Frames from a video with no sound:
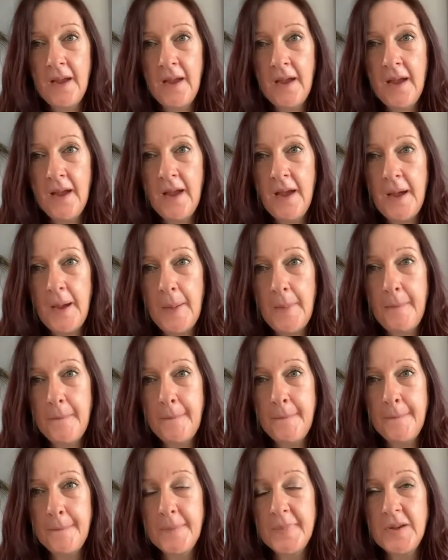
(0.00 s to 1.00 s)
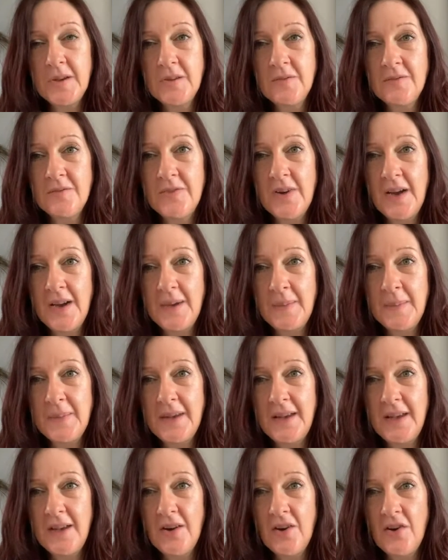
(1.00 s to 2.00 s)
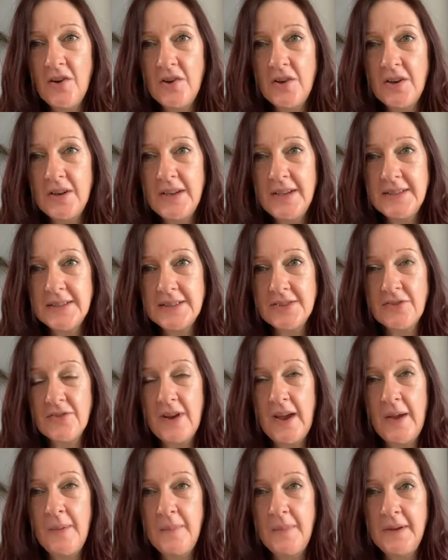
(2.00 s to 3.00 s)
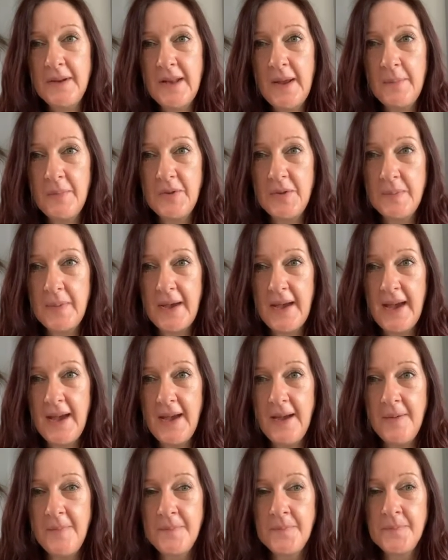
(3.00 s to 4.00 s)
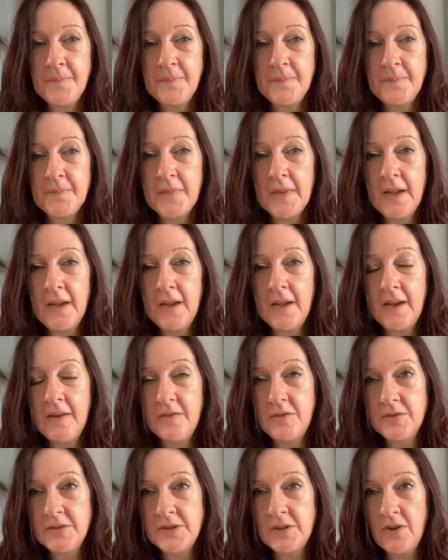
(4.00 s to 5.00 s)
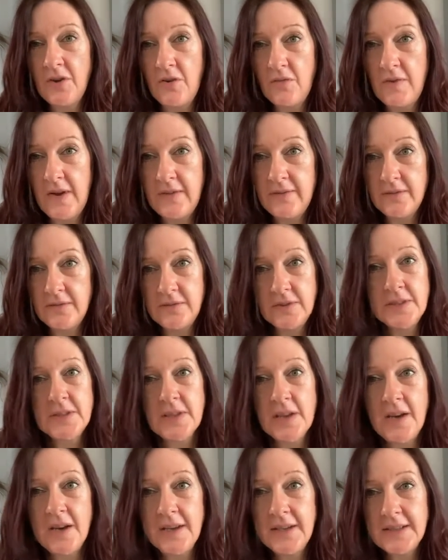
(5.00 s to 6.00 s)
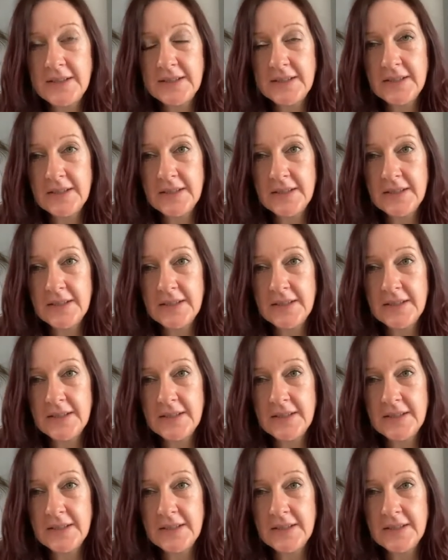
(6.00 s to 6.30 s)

Um, you can find me on Instagram, netmotherbear. I've also got a Ravelry site,